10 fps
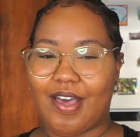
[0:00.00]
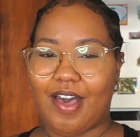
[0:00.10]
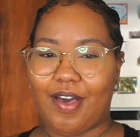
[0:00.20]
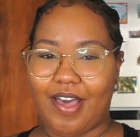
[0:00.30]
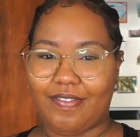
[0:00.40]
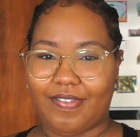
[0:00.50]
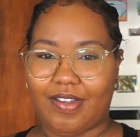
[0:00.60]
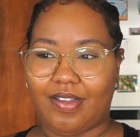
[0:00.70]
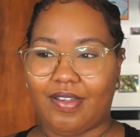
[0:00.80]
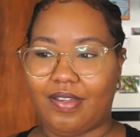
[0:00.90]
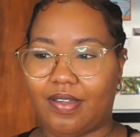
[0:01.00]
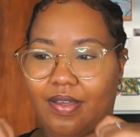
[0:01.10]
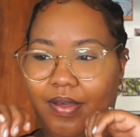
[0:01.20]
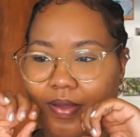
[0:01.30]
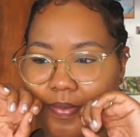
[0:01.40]
However,
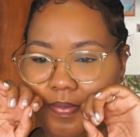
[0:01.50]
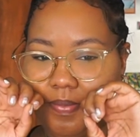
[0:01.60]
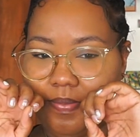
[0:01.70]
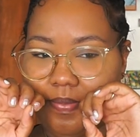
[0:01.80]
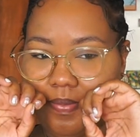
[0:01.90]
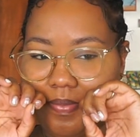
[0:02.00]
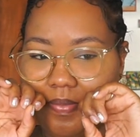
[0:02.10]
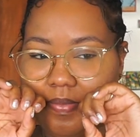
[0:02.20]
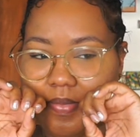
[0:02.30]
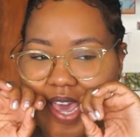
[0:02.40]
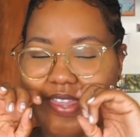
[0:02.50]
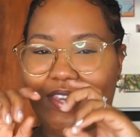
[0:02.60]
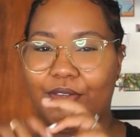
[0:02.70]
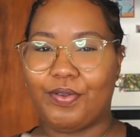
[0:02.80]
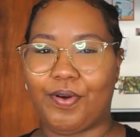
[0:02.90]
I
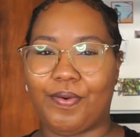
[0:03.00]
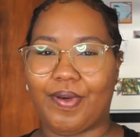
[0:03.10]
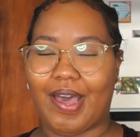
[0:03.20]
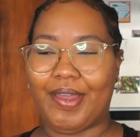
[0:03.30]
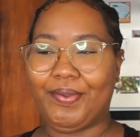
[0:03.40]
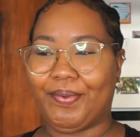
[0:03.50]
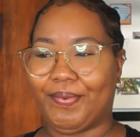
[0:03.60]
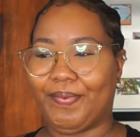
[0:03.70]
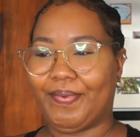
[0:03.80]
think I don't know.